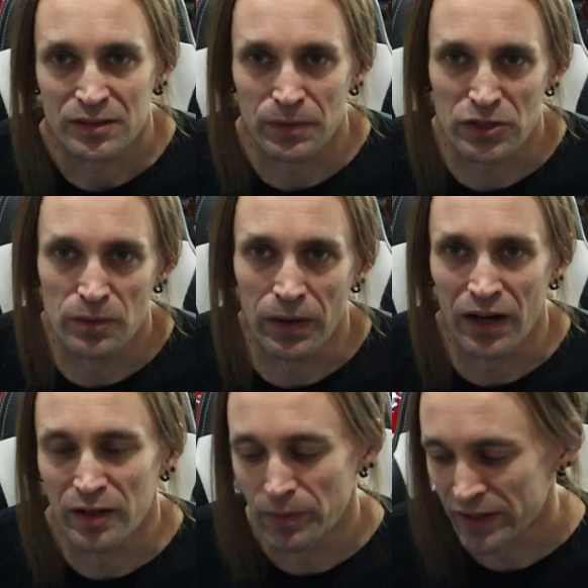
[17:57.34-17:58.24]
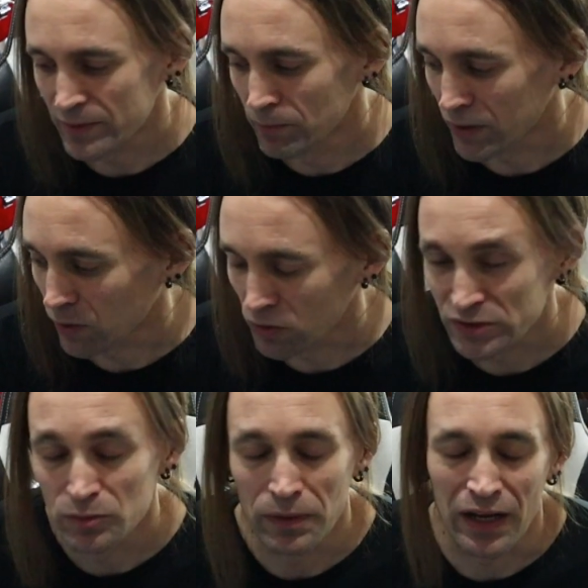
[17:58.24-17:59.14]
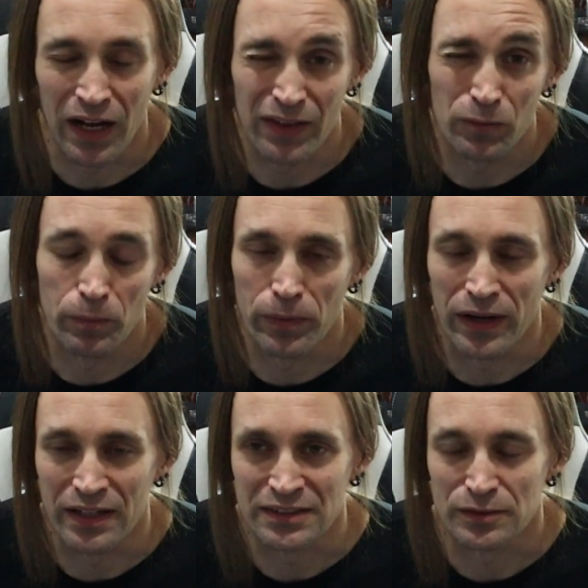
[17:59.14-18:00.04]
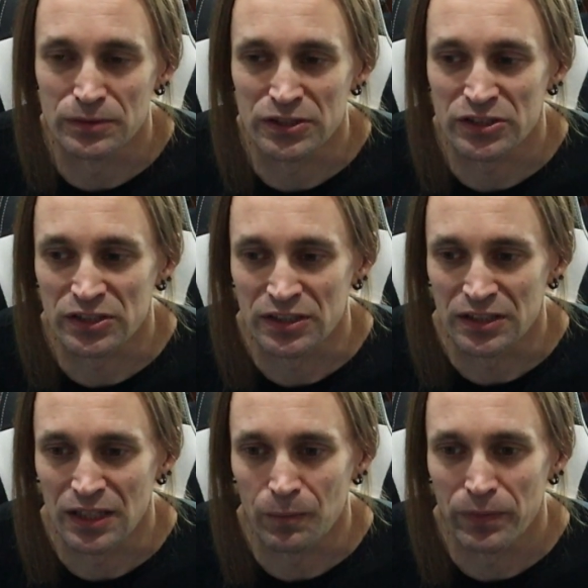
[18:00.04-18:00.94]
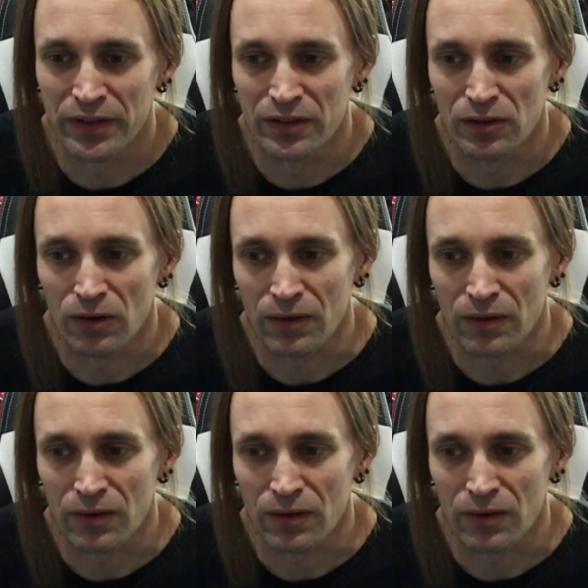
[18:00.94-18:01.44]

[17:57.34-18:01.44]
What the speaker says: Especially by Harley Benton, but also by other brands which appear